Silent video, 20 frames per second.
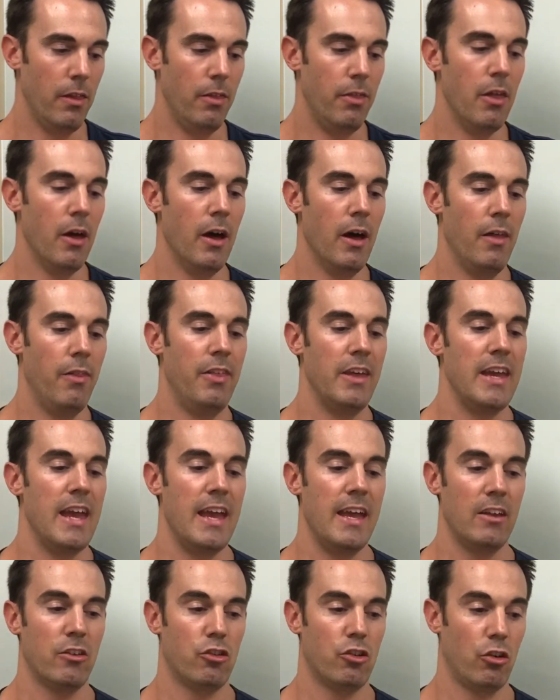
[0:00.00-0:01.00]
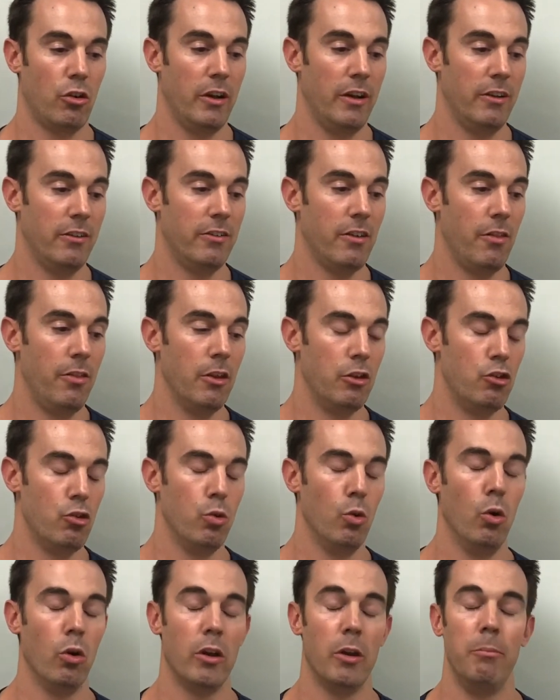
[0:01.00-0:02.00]
The answer is the
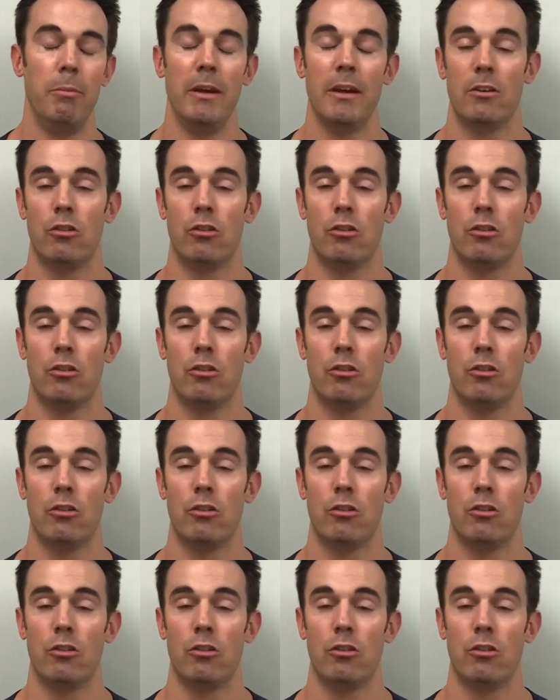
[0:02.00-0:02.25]
tool can be